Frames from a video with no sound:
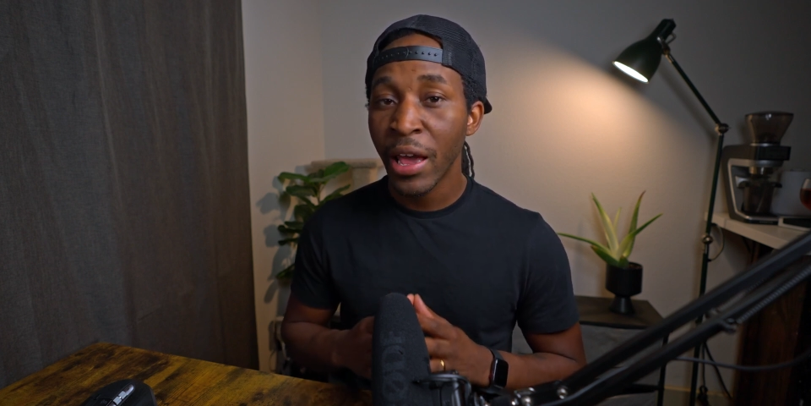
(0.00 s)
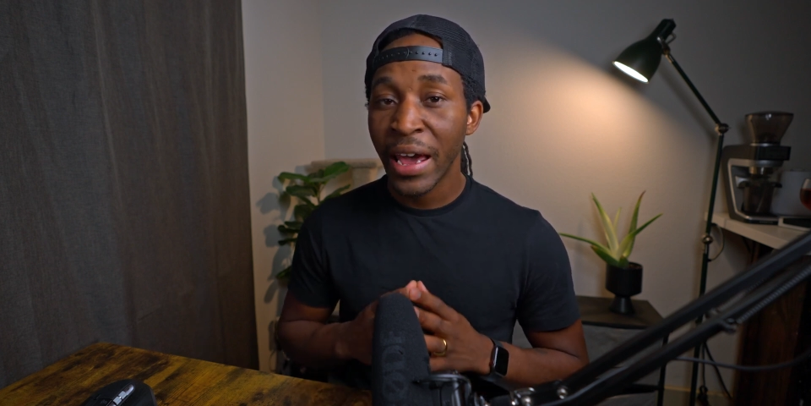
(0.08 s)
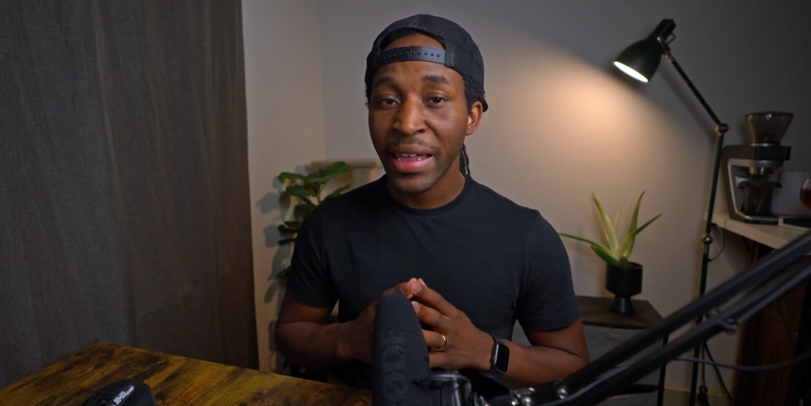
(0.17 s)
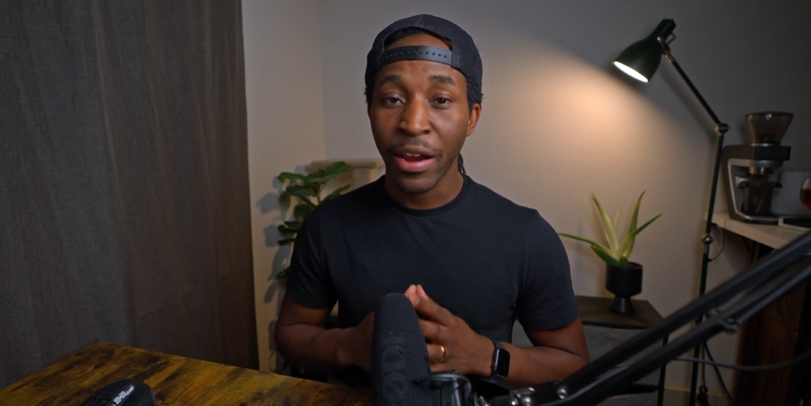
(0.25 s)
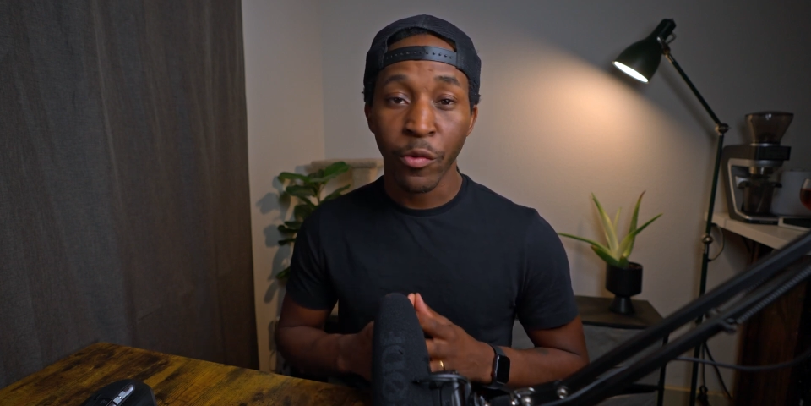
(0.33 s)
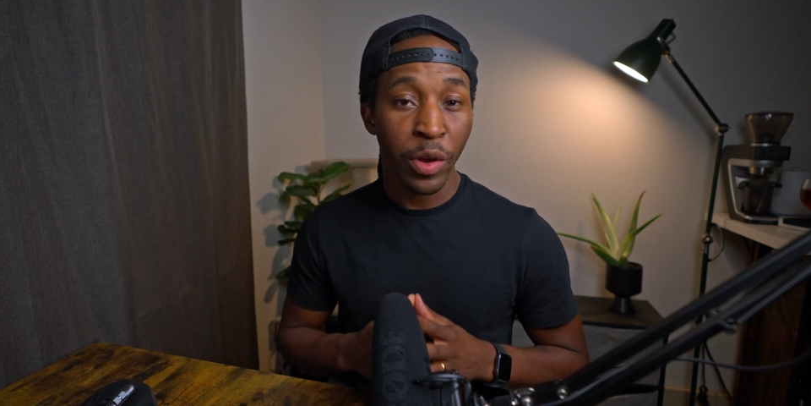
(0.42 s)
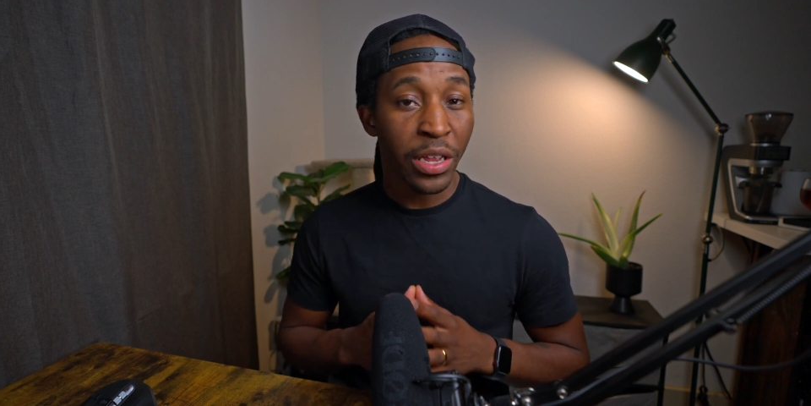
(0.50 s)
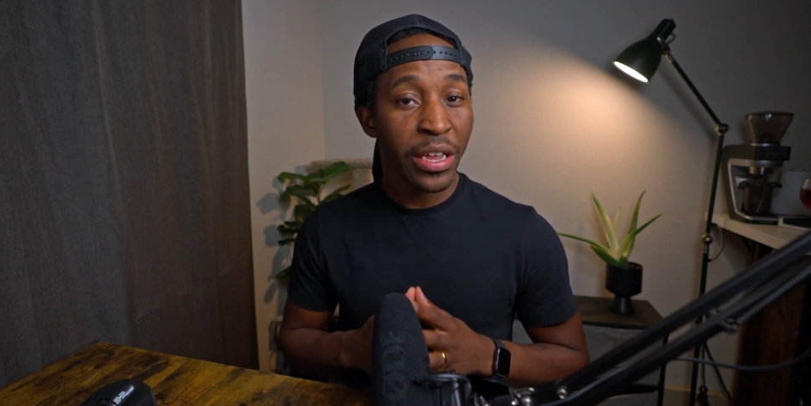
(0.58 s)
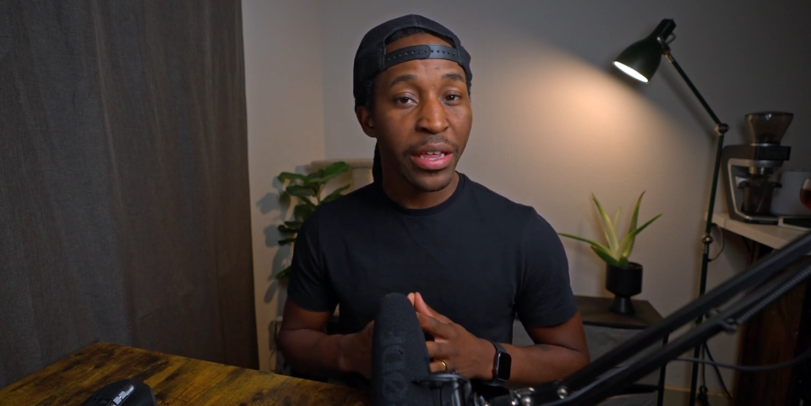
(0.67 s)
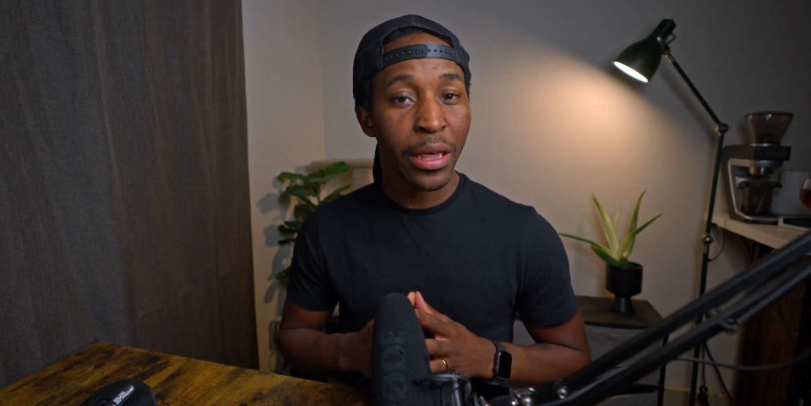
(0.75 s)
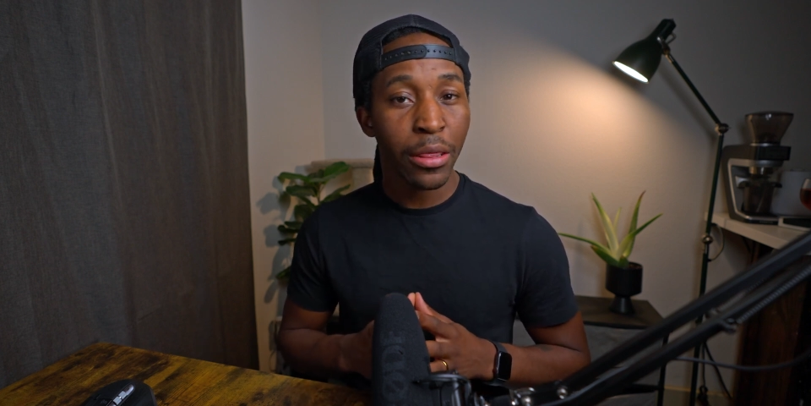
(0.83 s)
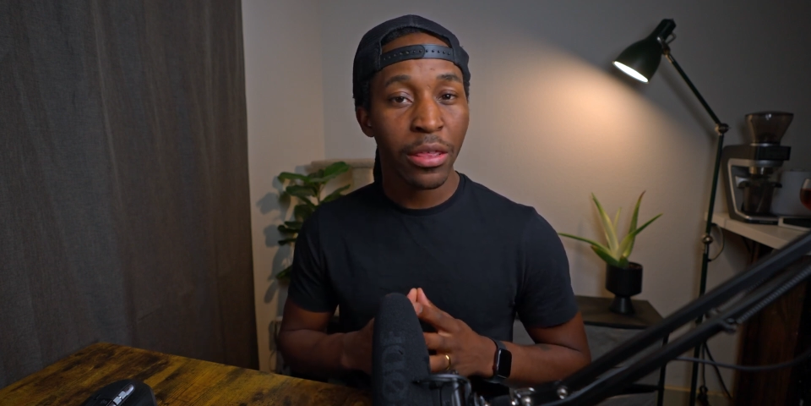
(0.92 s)
and I really
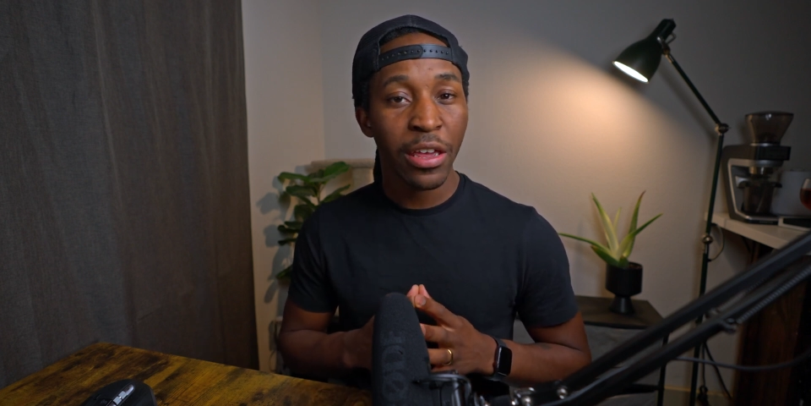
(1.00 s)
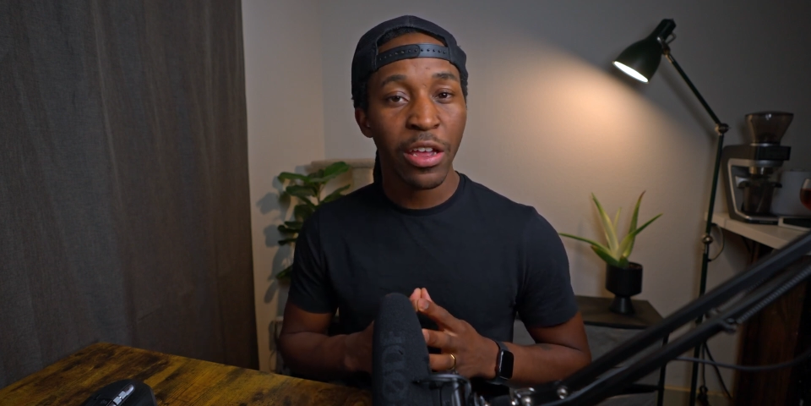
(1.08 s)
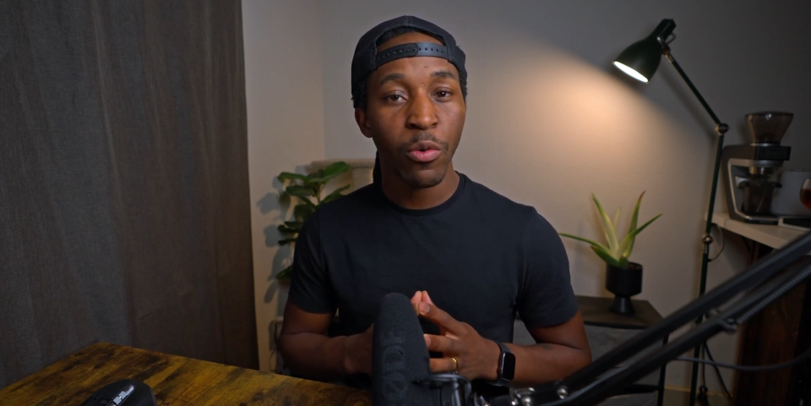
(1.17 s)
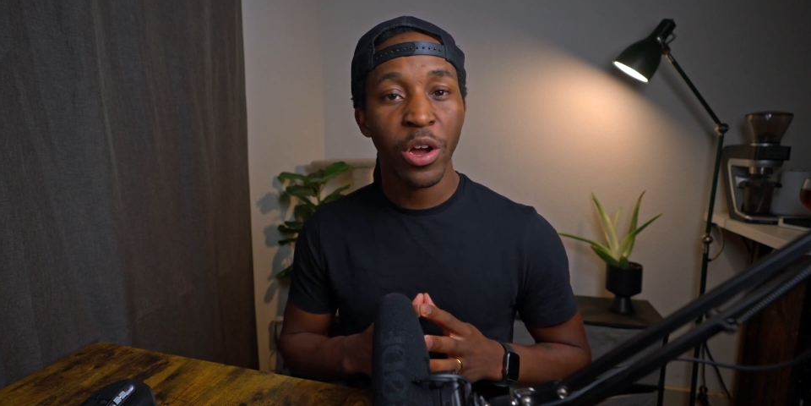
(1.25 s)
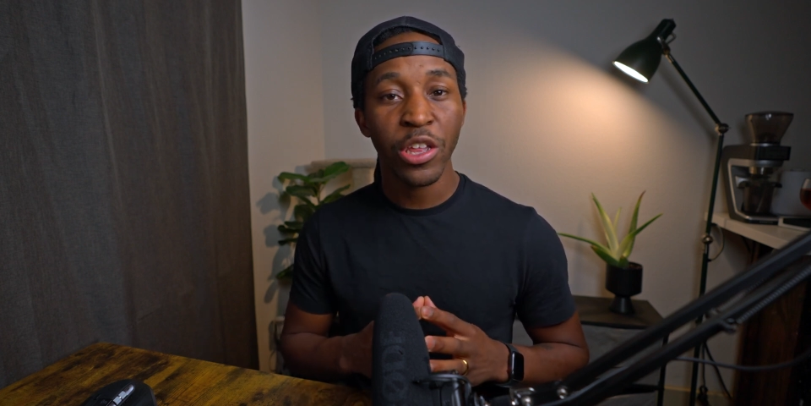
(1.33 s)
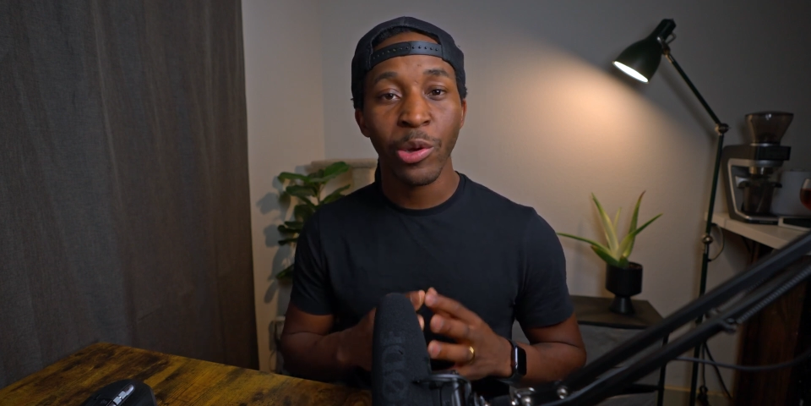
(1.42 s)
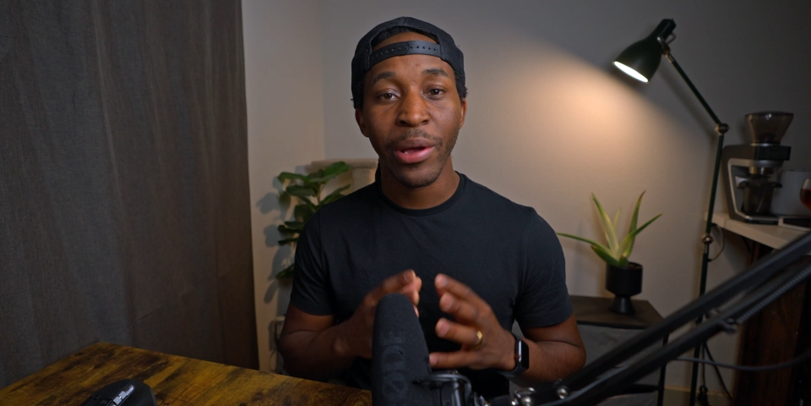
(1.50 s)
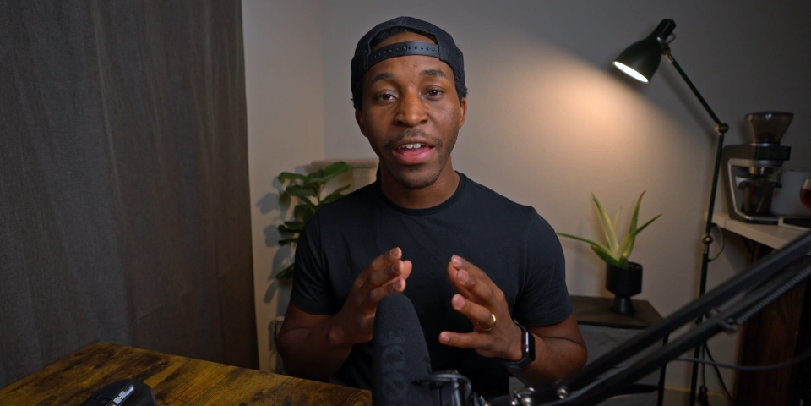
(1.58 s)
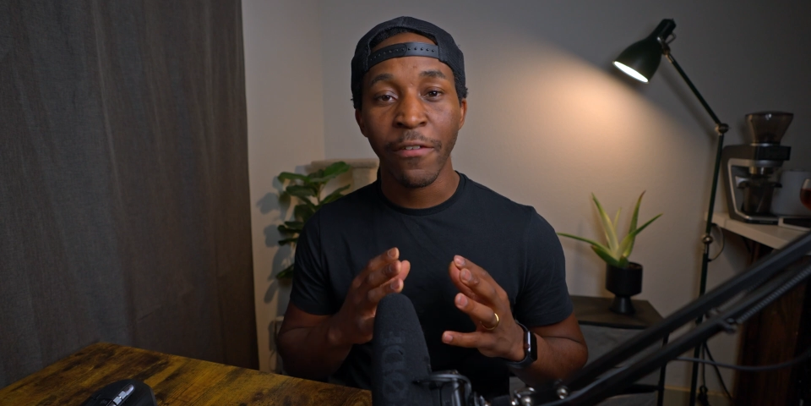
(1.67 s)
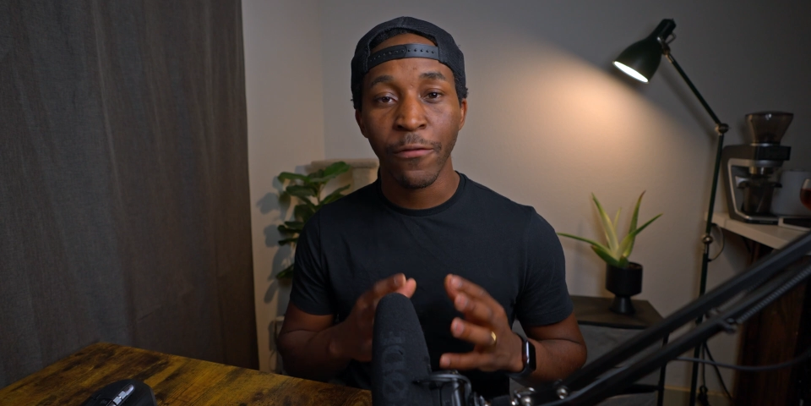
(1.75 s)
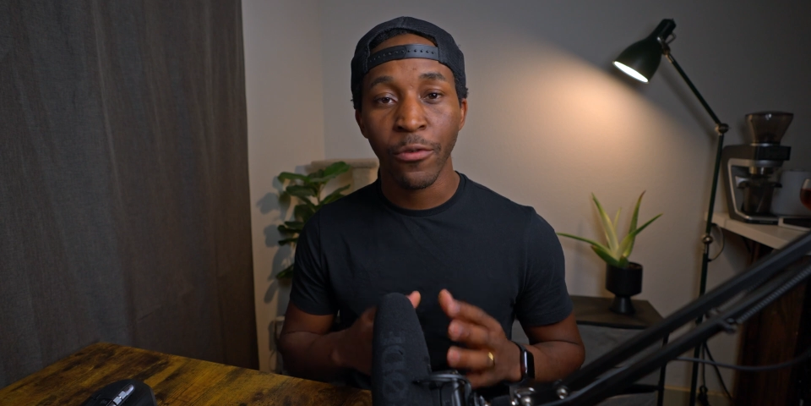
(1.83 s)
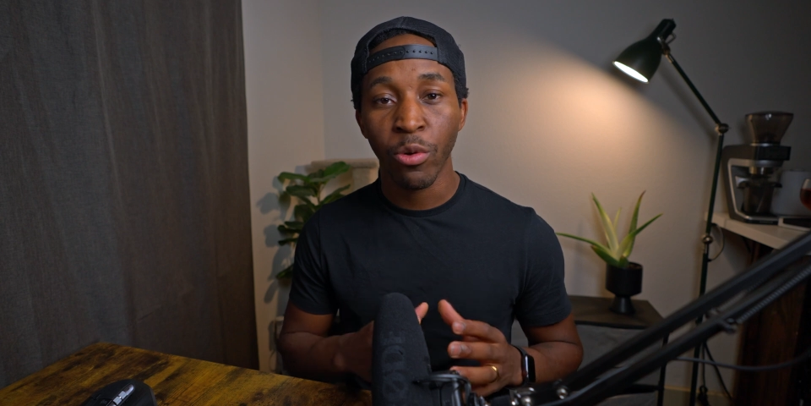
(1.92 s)
didn't see anyone do a
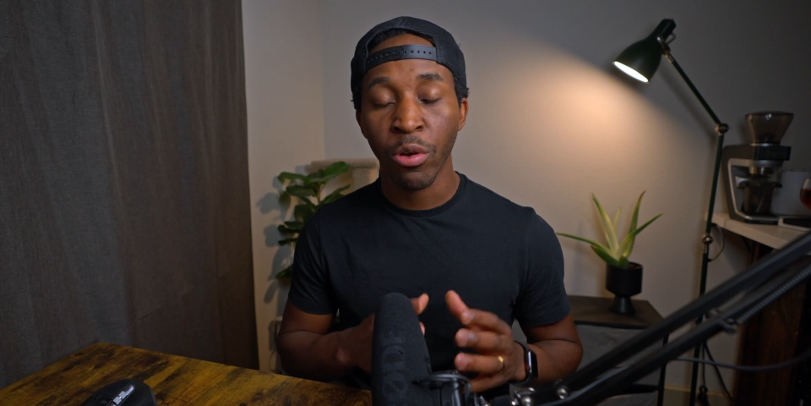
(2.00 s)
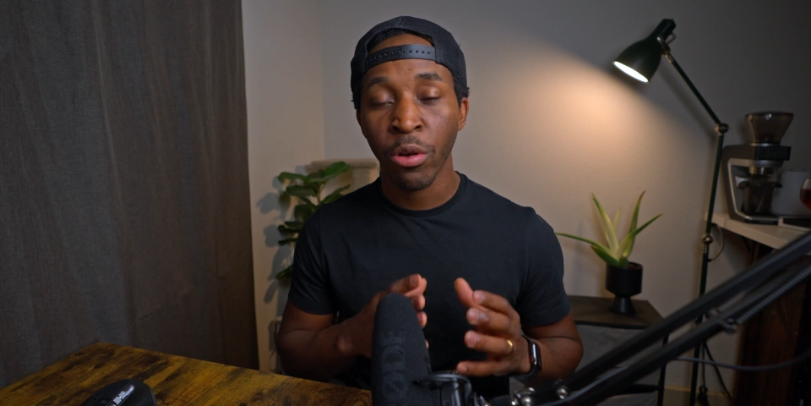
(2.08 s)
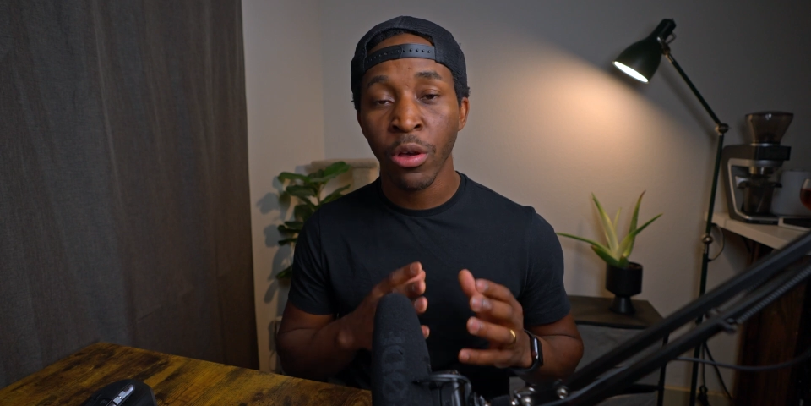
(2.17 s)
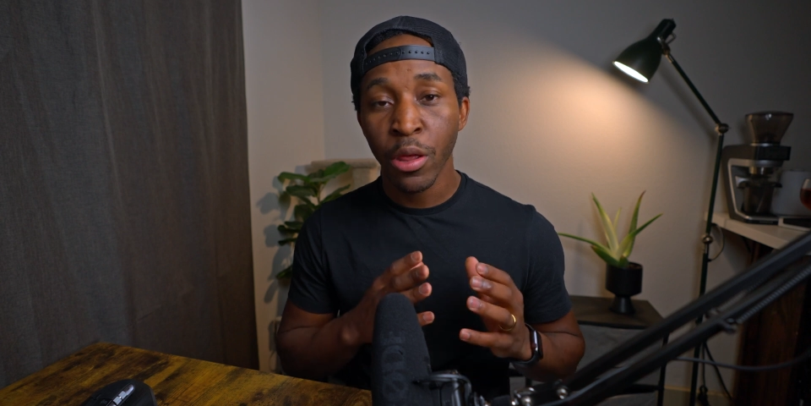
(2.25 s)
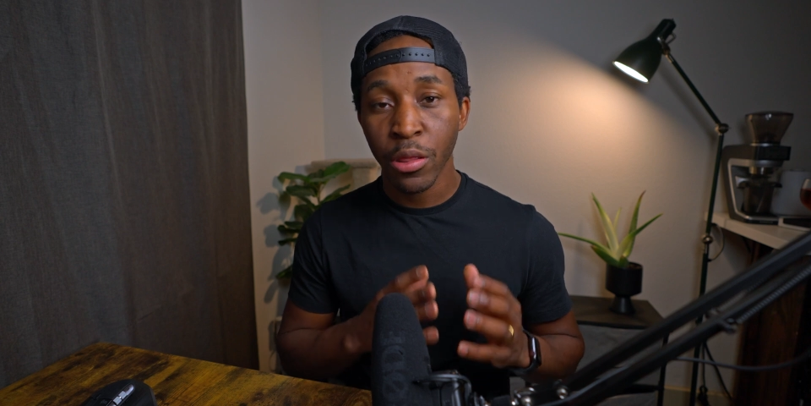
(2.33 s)
full